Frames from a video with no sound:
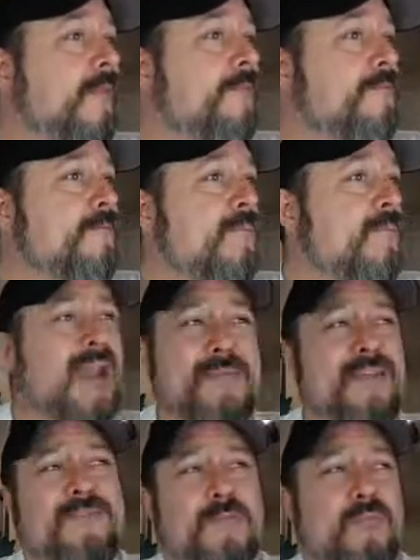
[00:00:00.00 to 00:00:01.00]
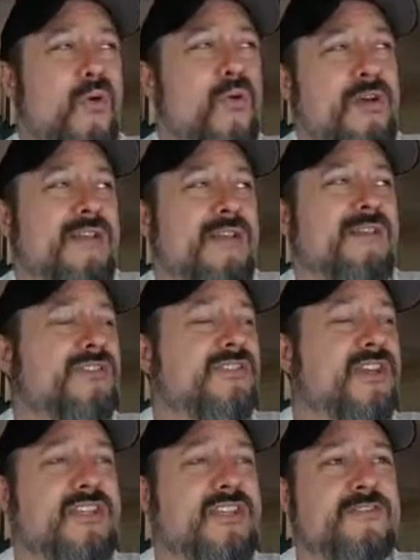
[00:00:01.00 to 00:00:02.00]
But I mean, if you're bored, you can just
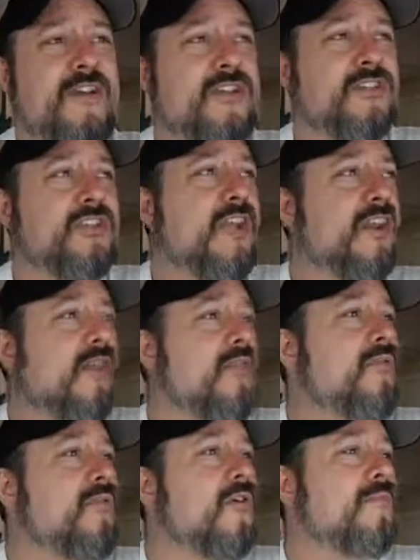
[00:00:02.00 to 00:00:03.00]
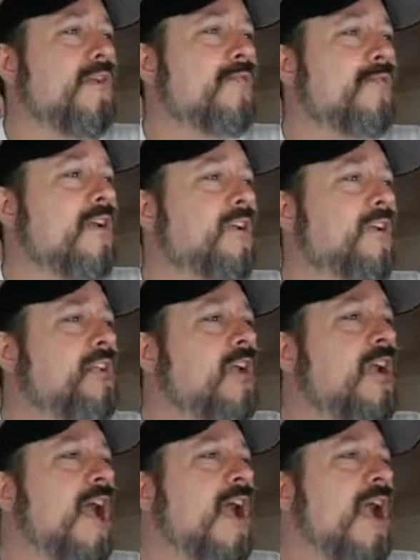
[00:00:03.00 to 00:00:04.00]
change the fucking channel. Pardon my French.
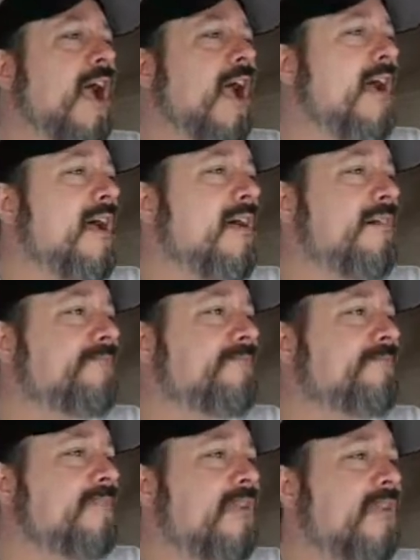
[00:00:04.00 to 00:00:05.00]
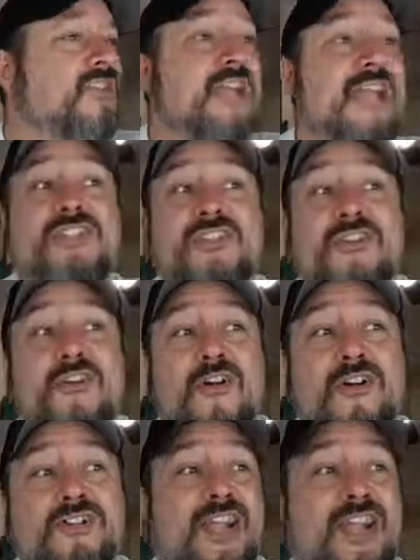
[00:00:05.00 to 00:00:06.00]
Change the darn
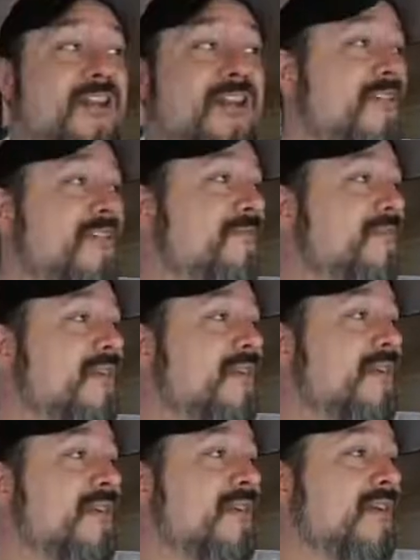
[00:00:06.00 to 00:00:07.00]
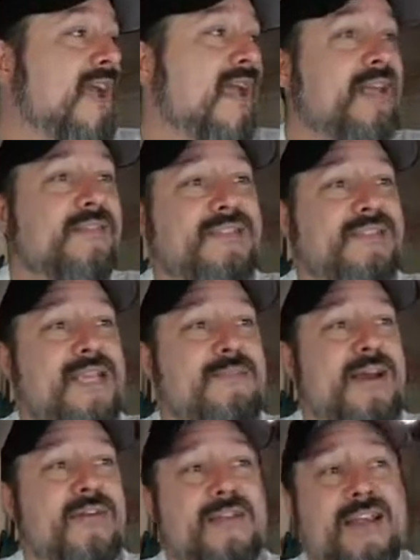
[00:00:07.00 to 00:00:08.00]
channel. And Z
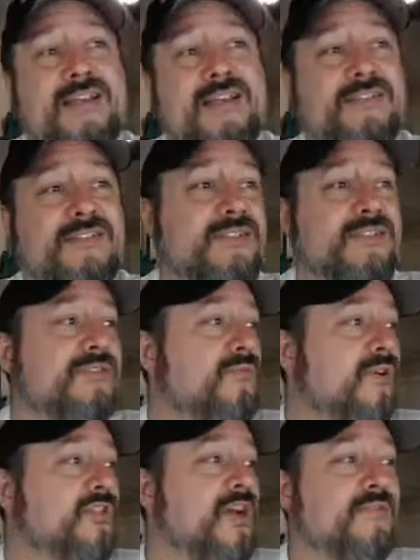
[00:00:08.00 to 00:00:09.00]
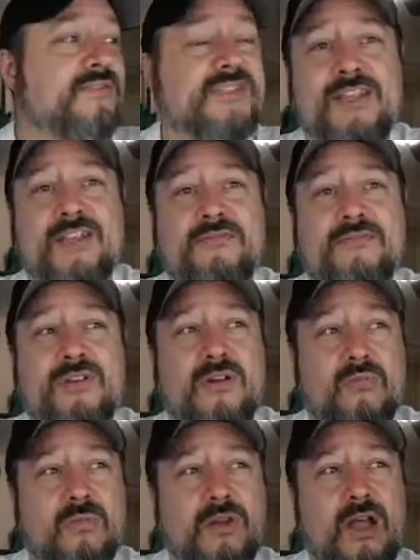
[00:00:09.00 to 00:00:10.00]
mount lens, which obviously you can
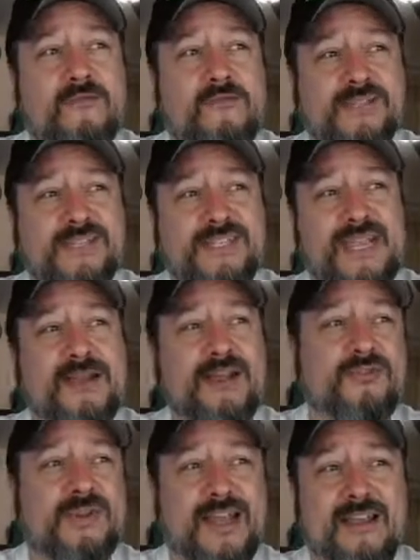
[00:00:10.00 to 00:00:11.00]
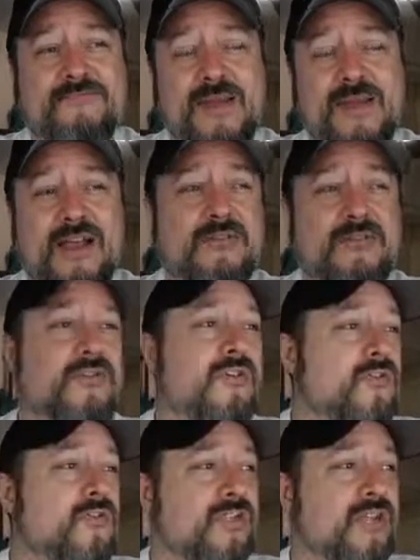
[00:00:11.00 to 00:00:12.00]
go from a Z mount to an F mount,
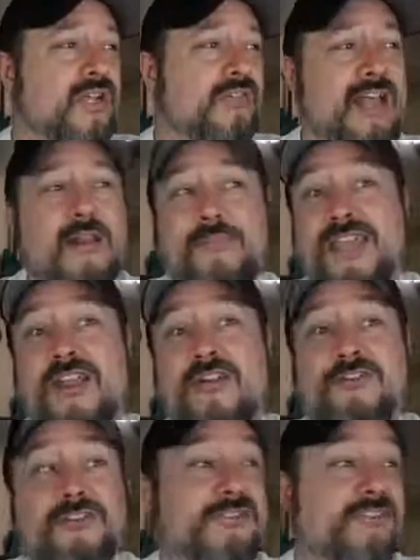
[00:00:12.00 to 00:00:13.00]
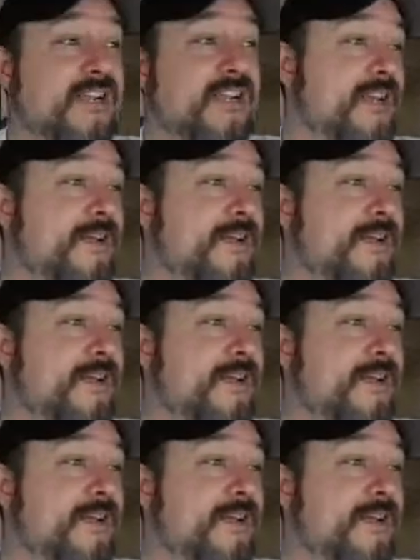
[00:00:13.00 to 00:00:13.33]
which that'll be here Tuesday.